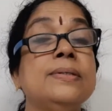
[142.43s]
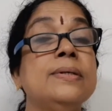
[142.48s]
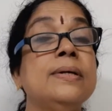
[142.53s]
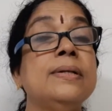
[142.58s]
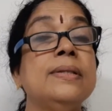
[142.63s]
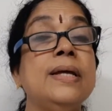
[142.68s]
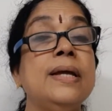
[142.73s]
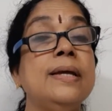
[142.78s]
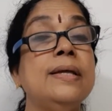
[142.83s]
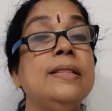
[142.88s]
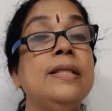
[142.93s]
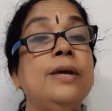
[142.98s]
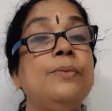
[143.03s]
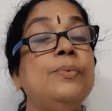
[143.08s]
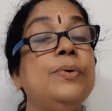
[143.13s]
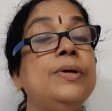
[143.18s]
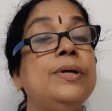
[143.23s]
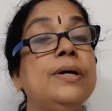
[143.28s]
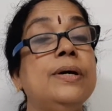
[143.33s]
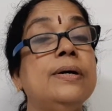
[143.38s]
they
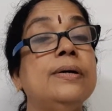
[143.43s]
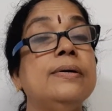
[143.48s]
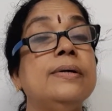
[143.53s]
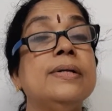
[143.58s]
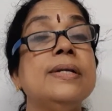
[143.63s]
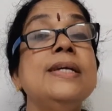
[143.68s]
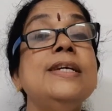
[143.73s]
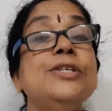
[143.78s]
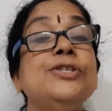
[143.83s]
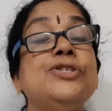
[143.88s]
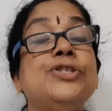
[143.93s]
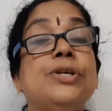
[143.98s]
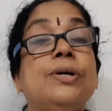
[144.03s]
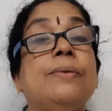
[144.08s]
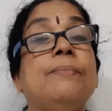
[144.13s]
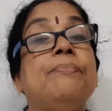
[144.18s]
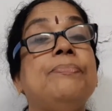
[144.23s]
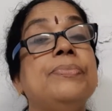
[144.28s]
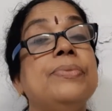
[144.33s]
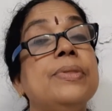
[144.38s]
would reach
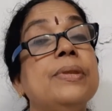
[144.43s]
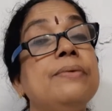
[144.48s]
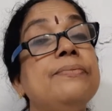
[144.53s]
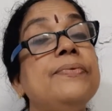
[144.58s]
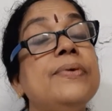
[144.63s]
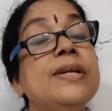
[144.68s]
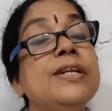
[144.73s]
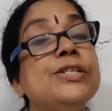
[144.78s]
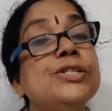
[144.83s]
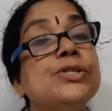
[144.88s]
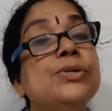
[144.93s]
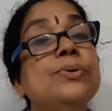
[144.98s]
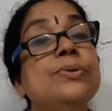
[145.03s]
the finished